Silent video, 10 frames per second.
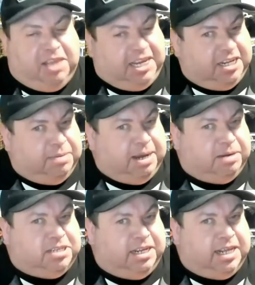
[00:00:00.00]
Thinking
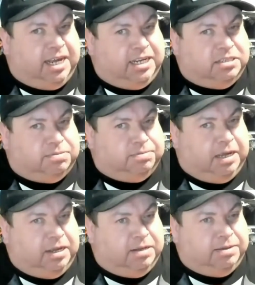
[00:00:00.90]
about it, that is,
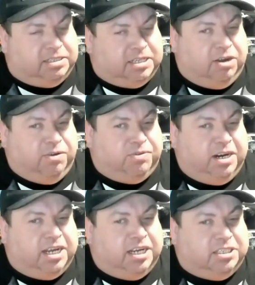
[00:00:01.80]
it started
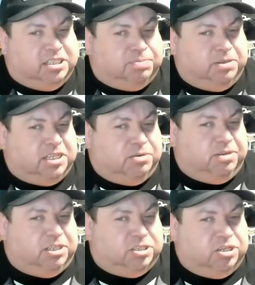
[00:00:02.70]
off in the 90s, but it's had a
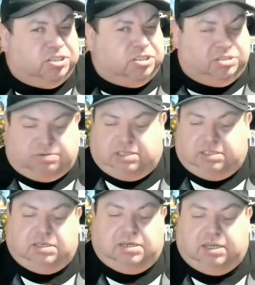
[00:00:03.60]
resurgence
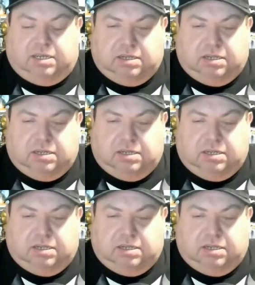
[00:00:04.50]
recently.